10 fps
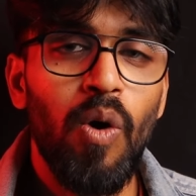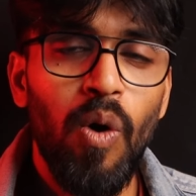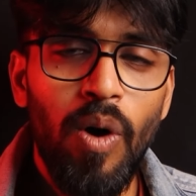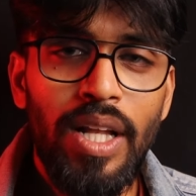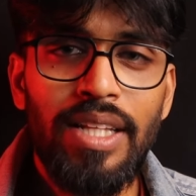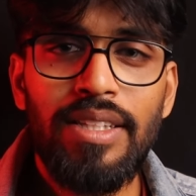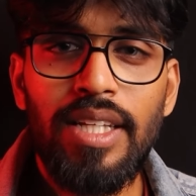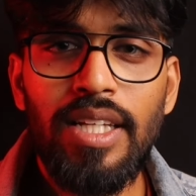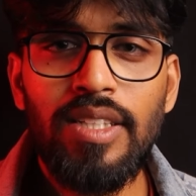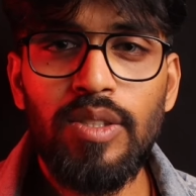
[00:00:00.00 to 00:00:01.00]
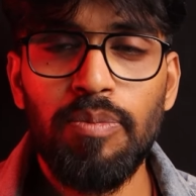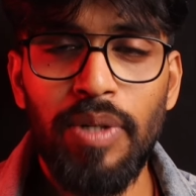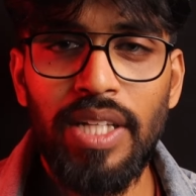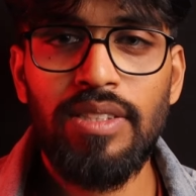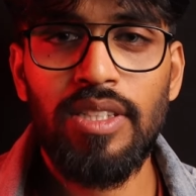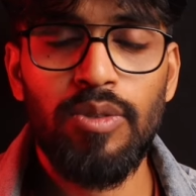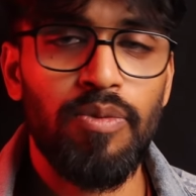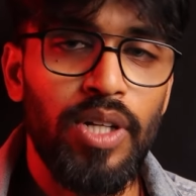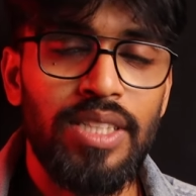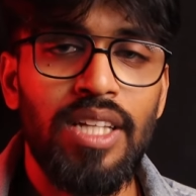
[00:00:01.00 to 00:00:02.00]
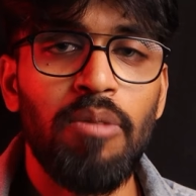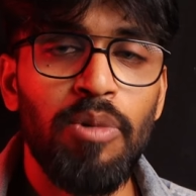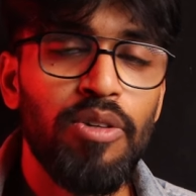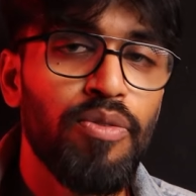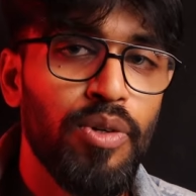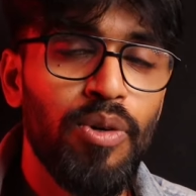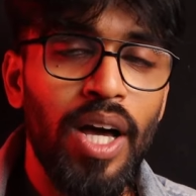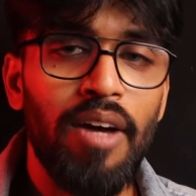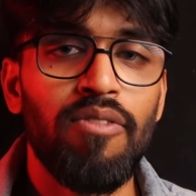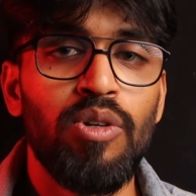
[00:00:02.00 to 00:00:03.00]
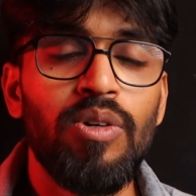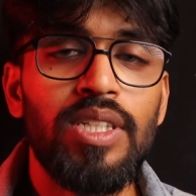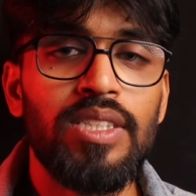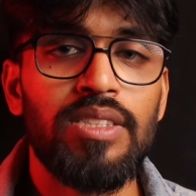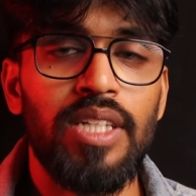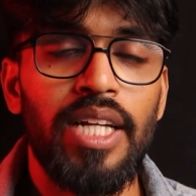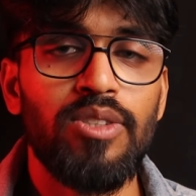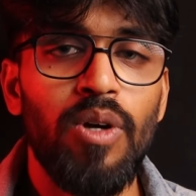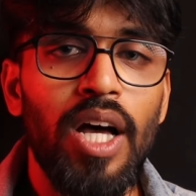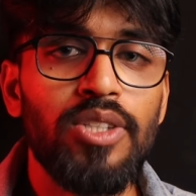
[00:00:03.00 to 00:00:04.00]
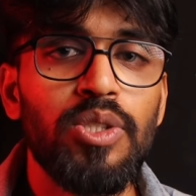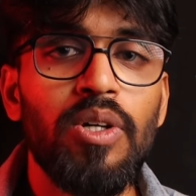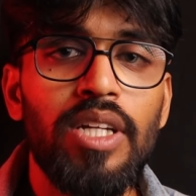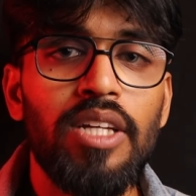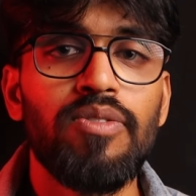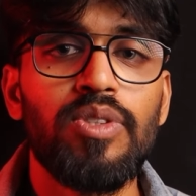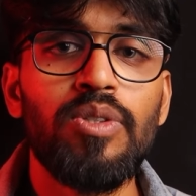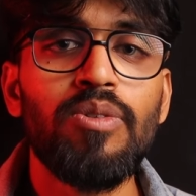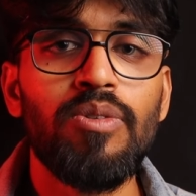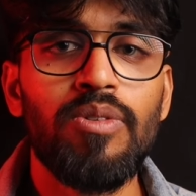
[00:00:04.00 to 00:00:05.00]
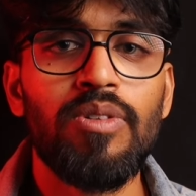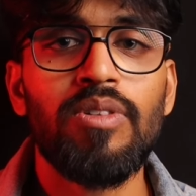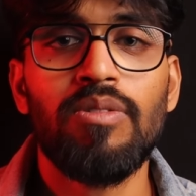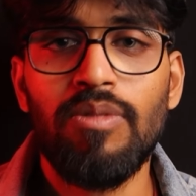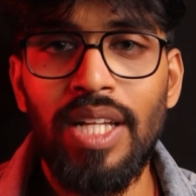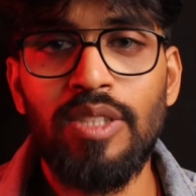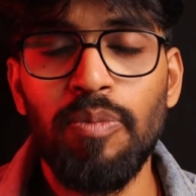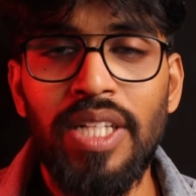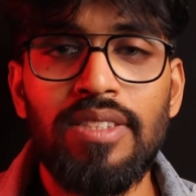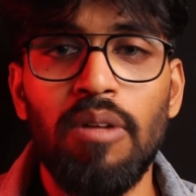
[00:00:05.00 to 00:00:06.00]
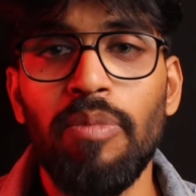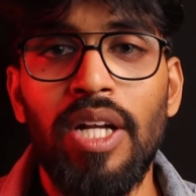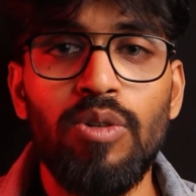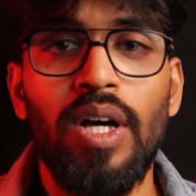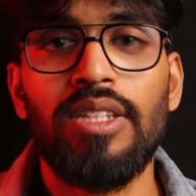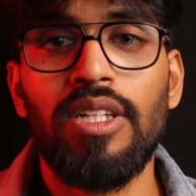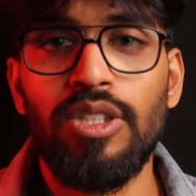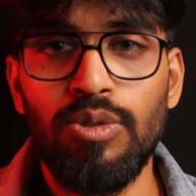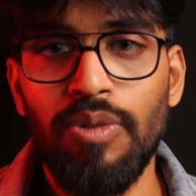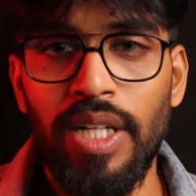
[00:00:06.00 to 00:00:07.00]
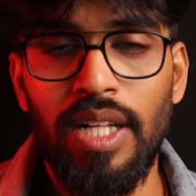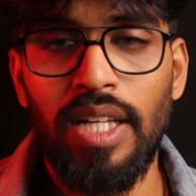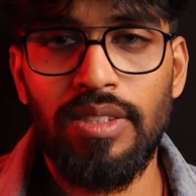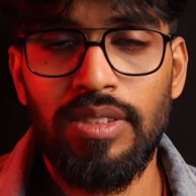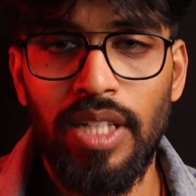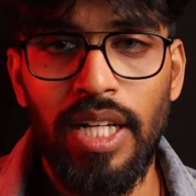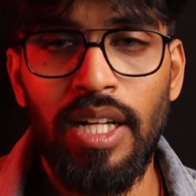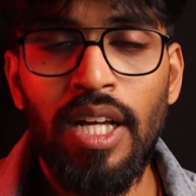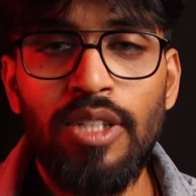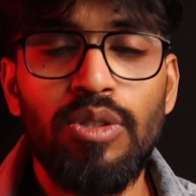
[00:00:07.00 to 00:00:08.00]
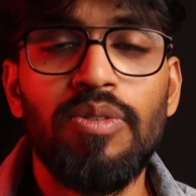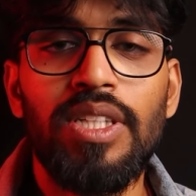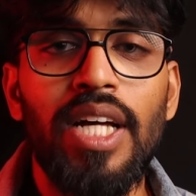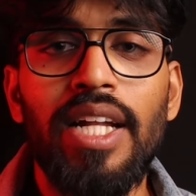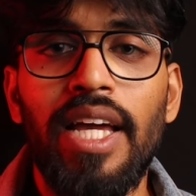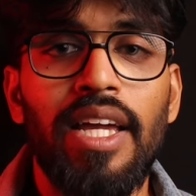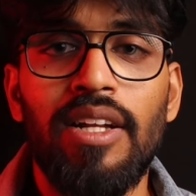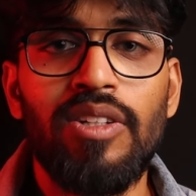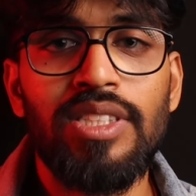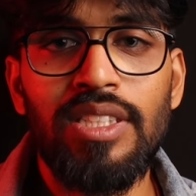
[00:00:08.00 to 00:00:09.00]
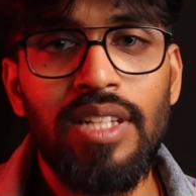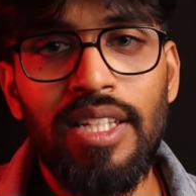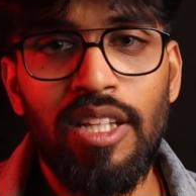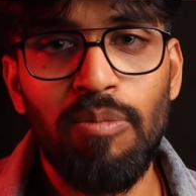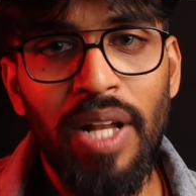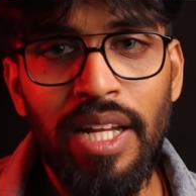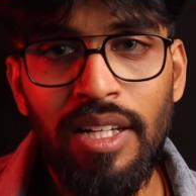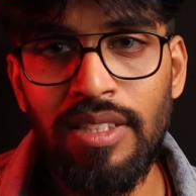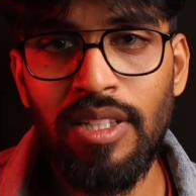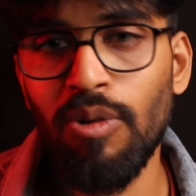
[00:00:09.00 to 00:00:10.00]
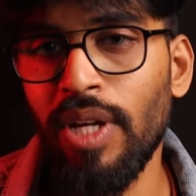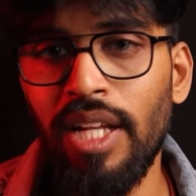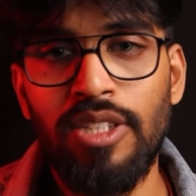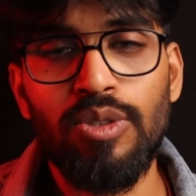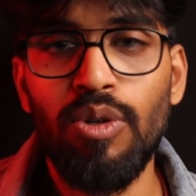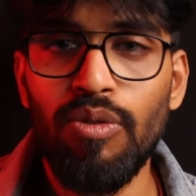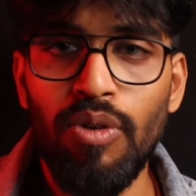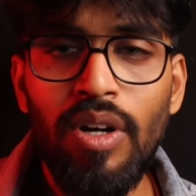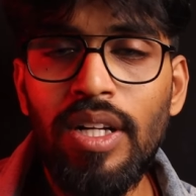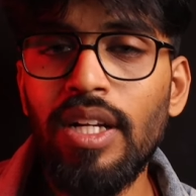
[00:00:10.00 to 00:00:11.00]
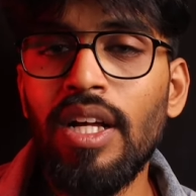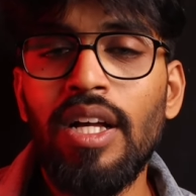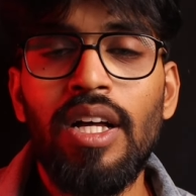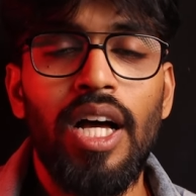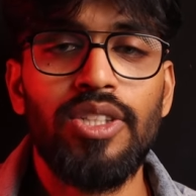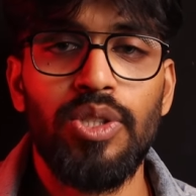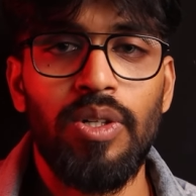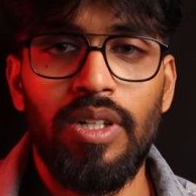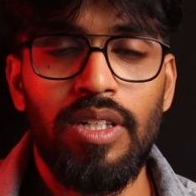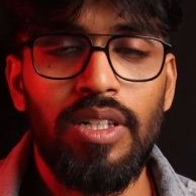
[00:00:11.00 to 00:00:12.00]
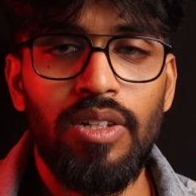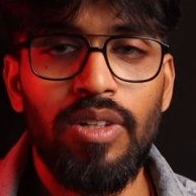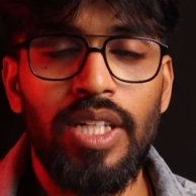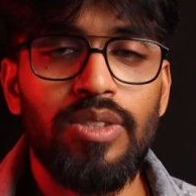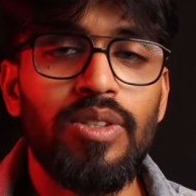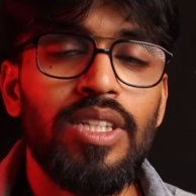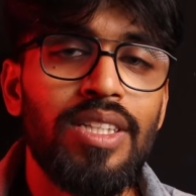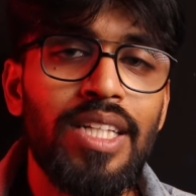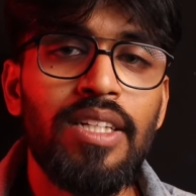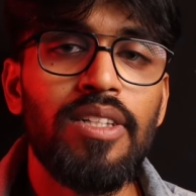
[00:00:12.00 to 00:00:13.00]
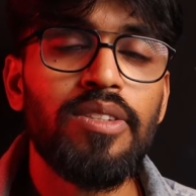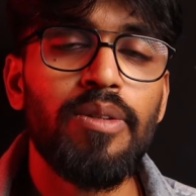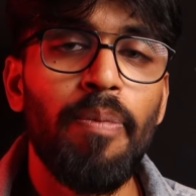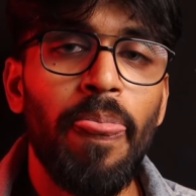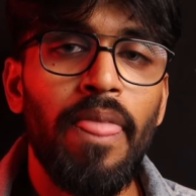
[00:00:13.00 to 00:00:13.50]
all these pricings, for example, if you have noticed, right? So Azure gives you less price compared to other two vendors, right? So with that, I cannot just like that blindly say, okay, let's go for Azure. Okay. So the thing is,